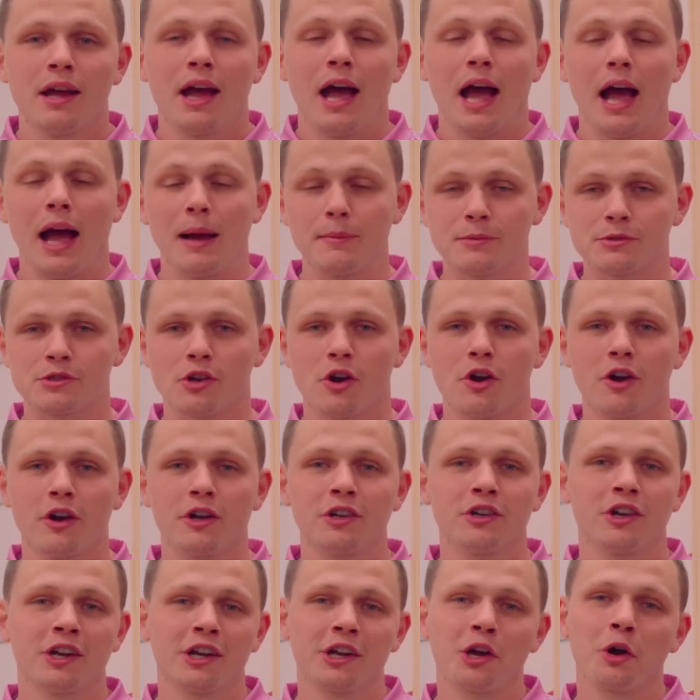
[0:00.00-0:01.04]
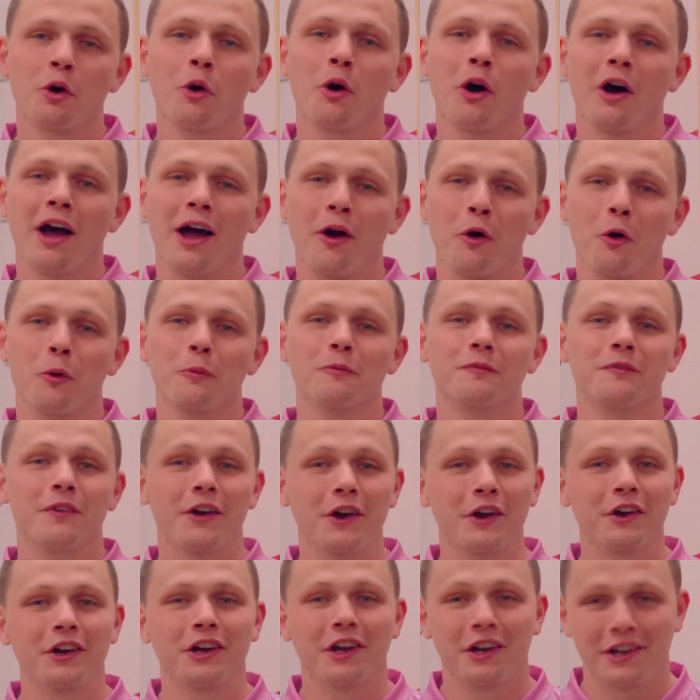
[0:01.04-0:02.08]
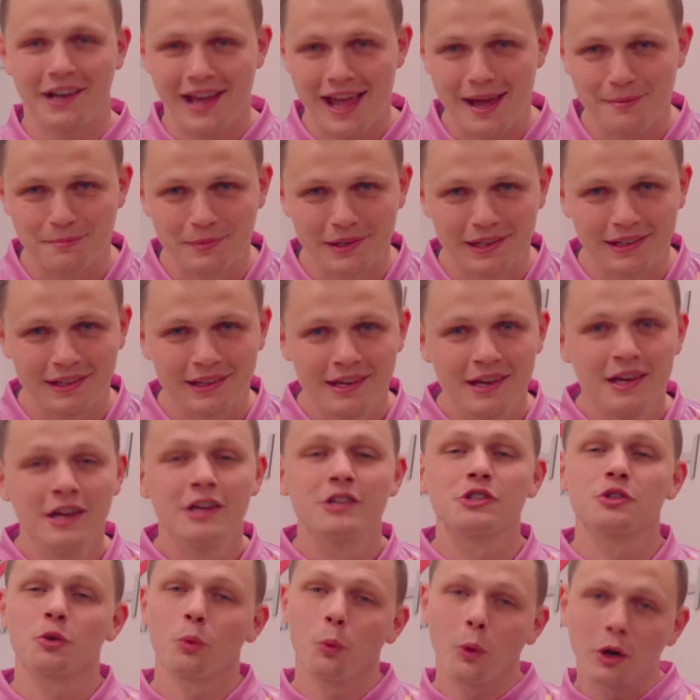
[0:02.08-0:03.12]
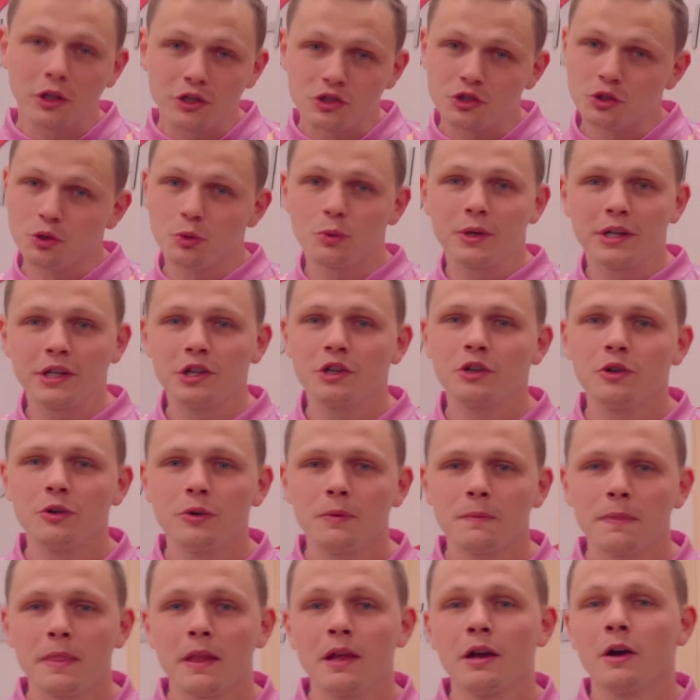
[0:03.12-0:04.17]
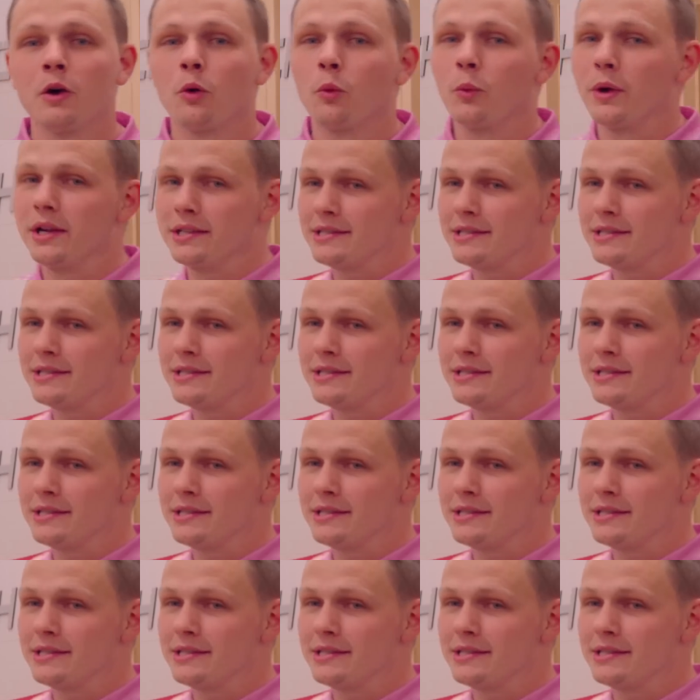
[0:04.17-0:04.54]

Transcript: I'm sorry, you're going to go home very unhappy. So what do? We